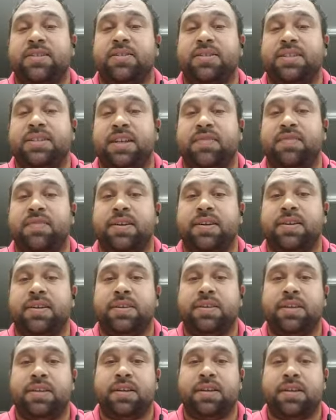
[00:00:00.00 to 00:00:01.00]
7
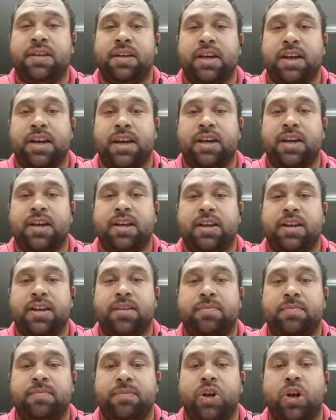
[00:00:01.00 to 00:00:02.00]

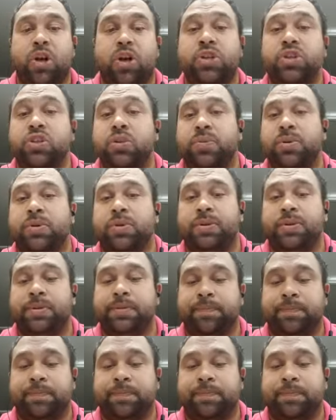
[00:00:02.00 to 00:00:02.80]
coachable